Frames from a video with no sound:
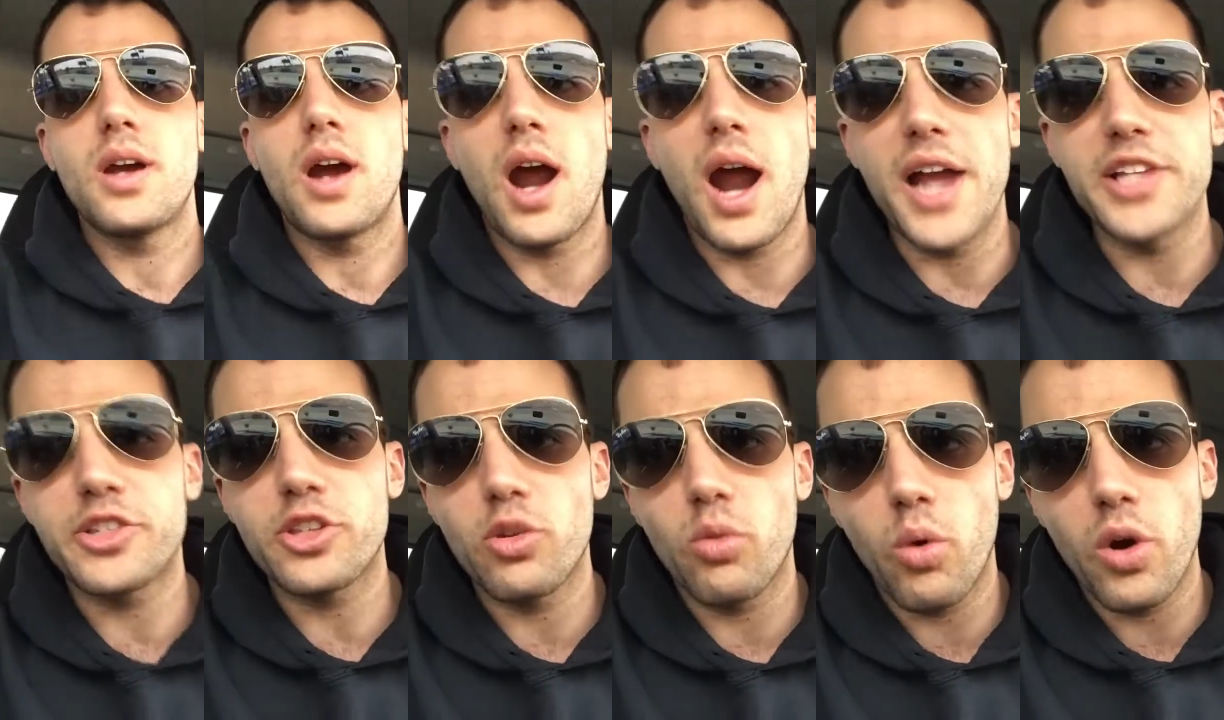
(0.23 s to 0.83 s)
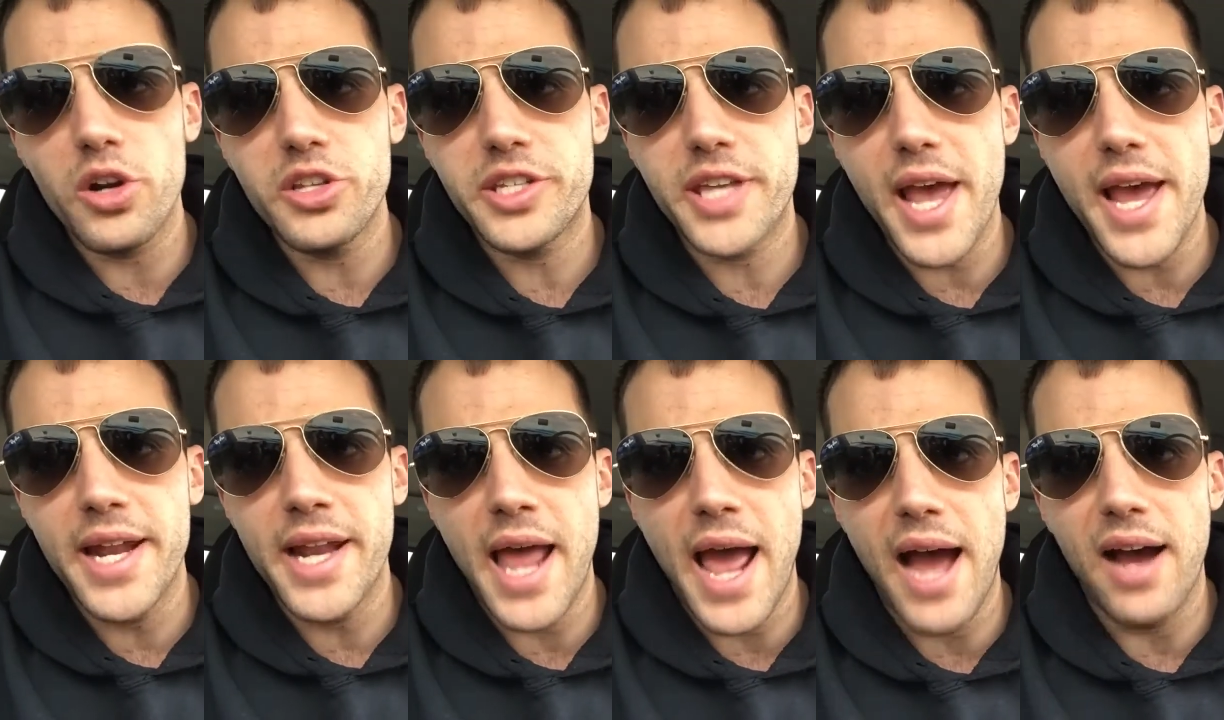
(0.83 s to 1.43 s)
Alright, so the word's
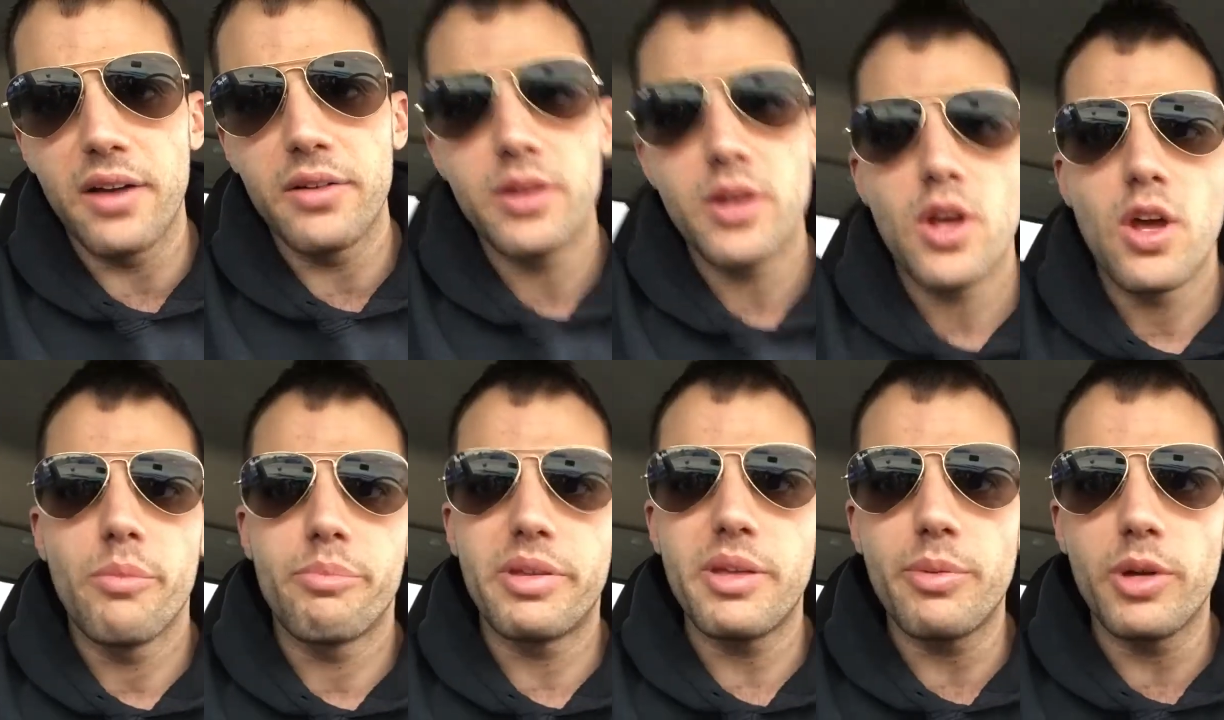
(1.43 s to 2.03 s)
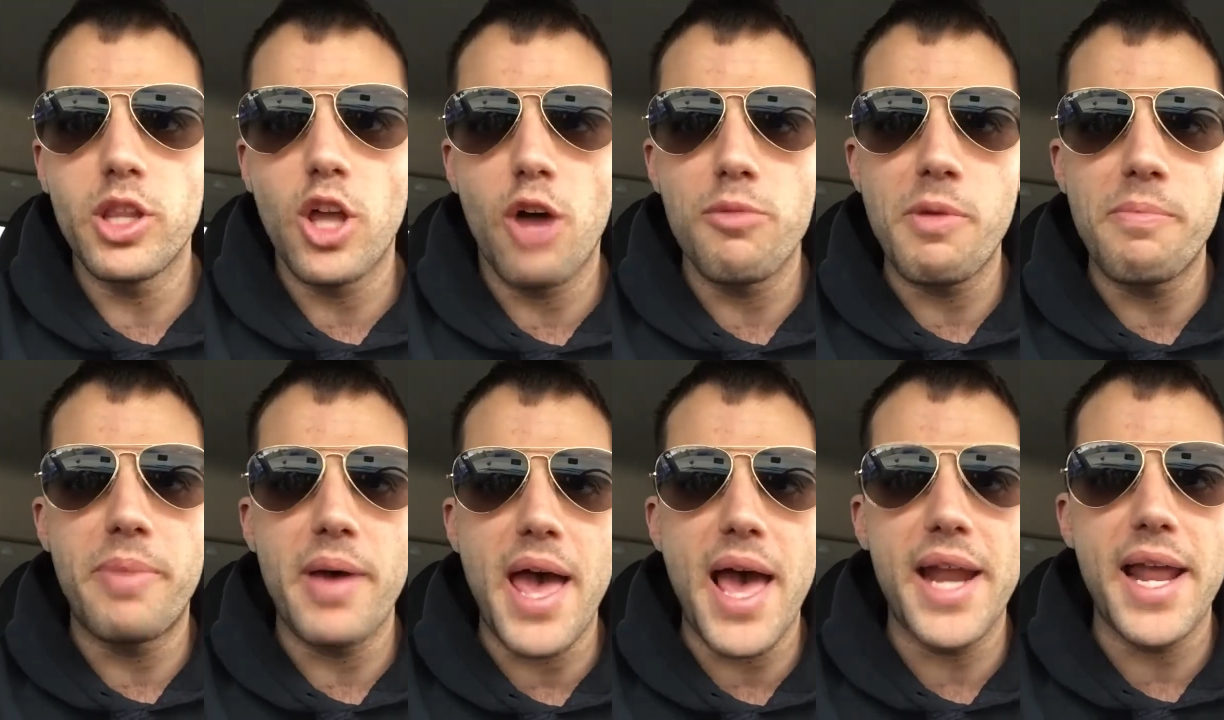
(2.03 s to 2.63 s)
getting out. People know I'm a
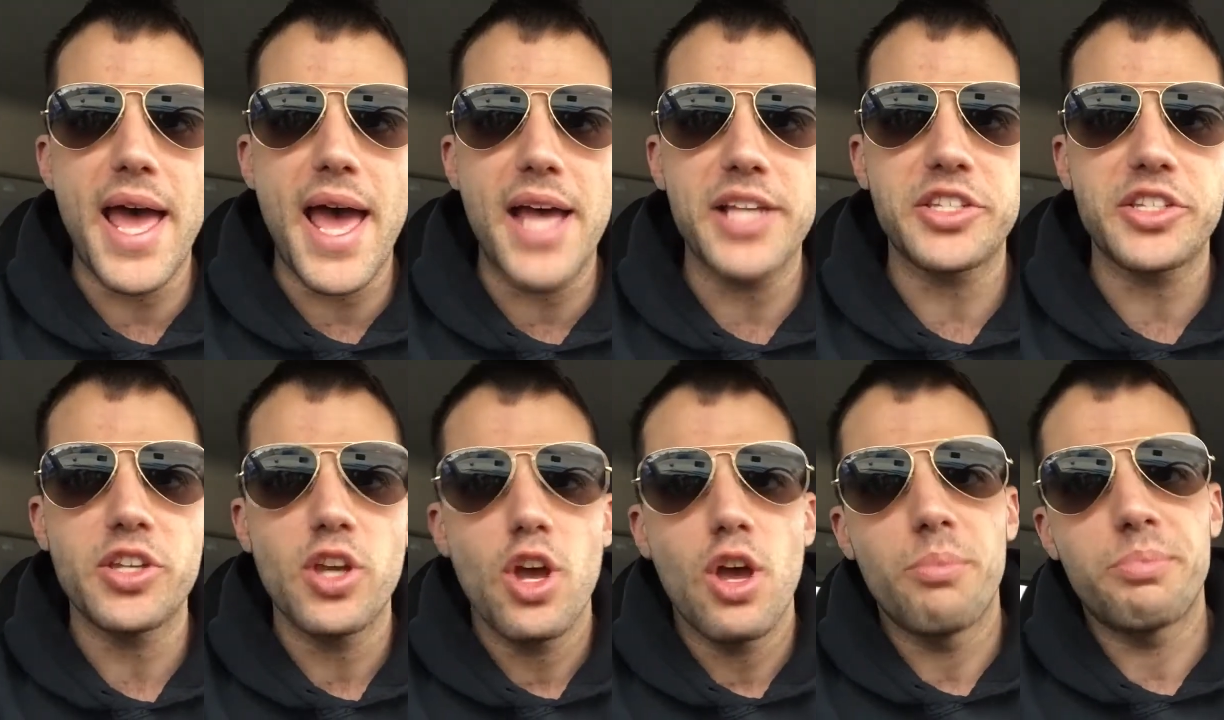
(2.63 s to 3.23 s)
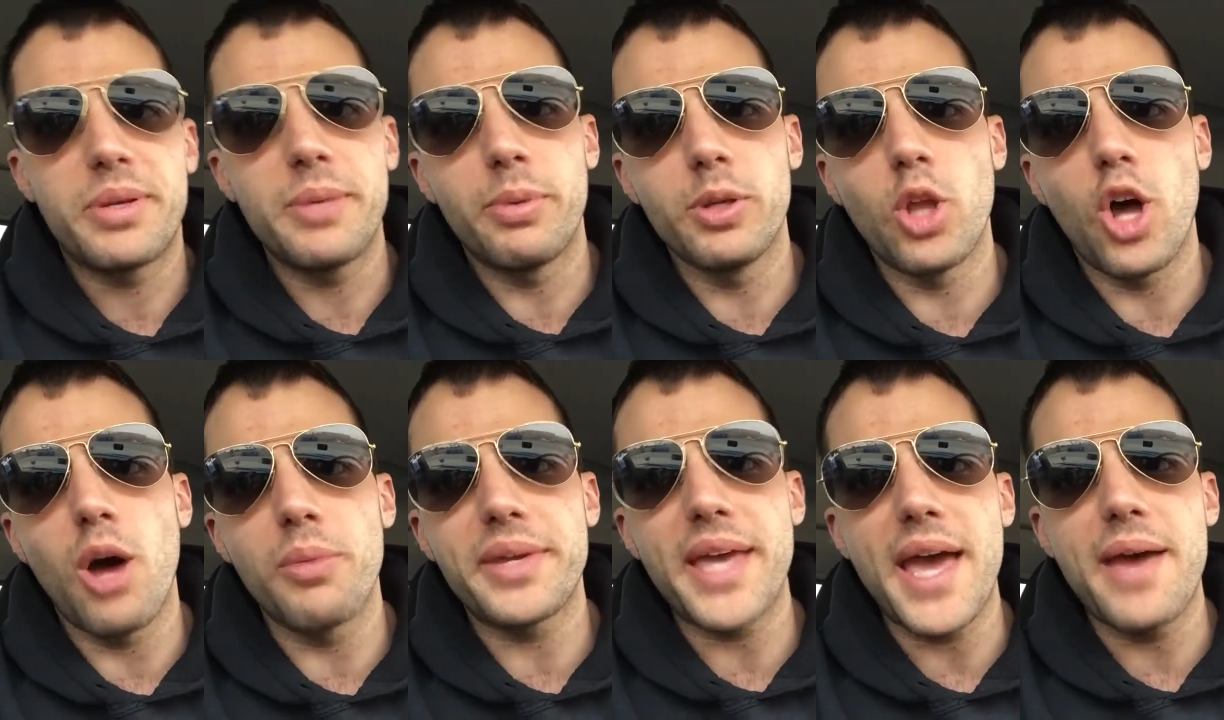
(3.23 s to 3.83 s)
badass, people
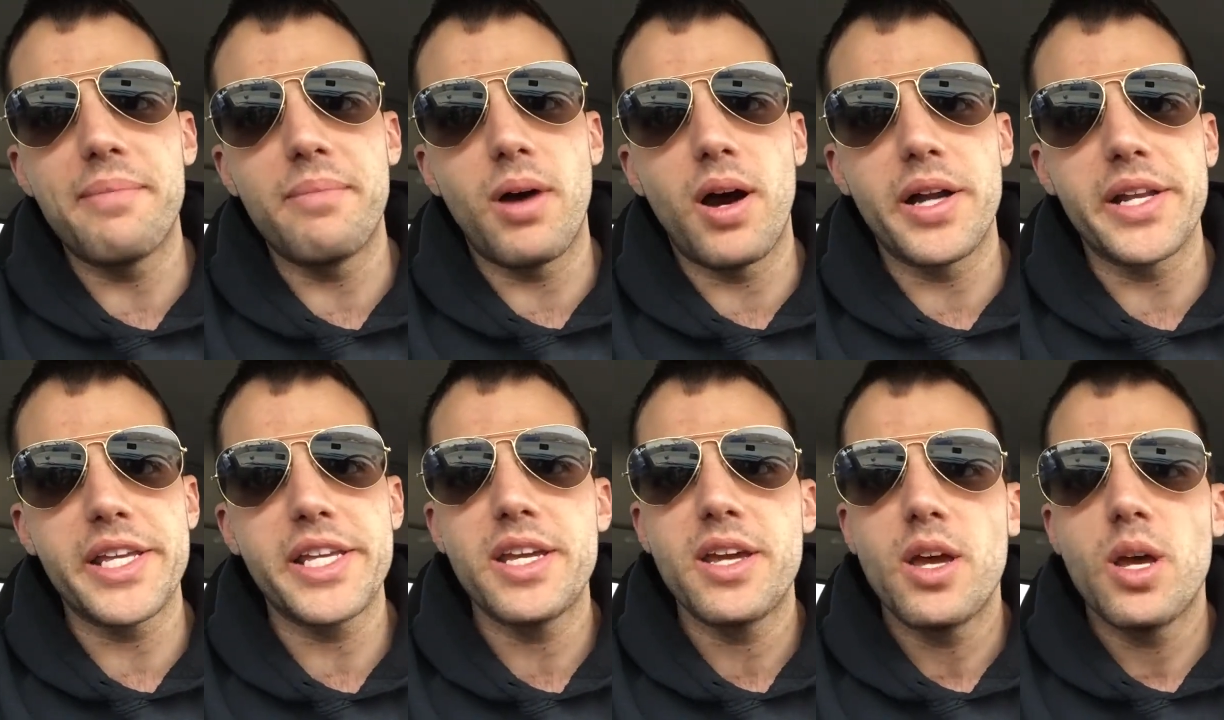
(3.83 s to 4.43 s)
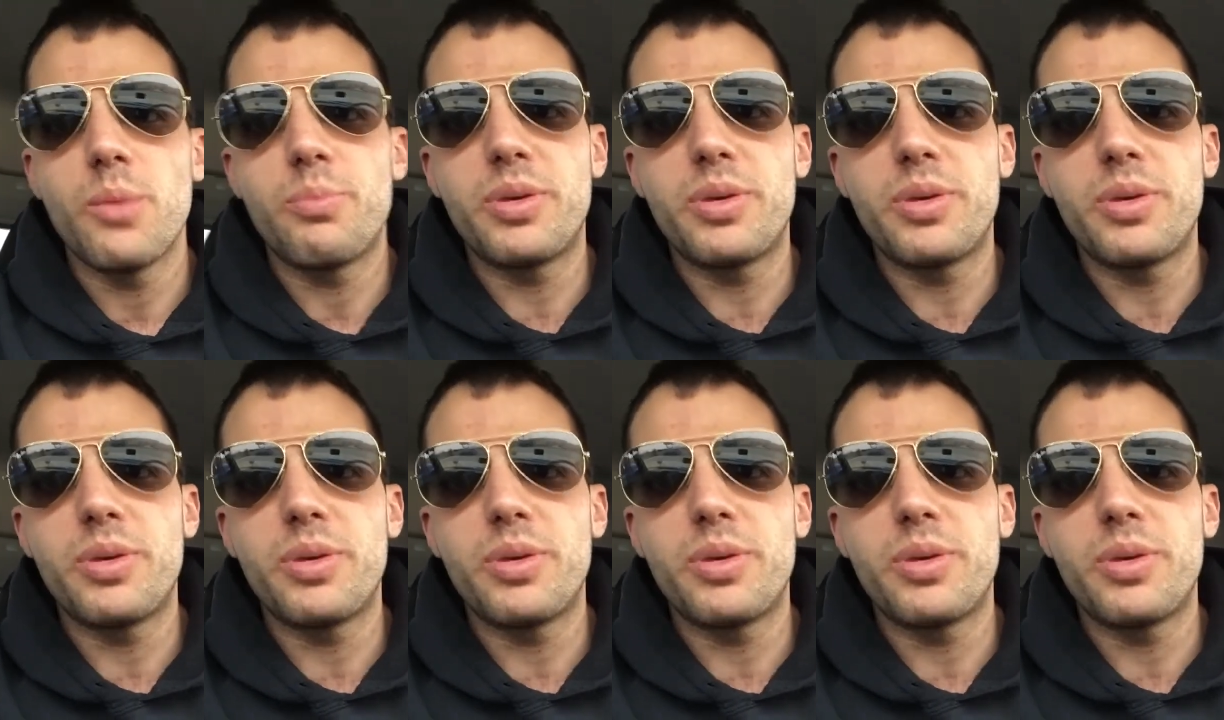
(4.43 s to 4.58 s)
know I'm getting money,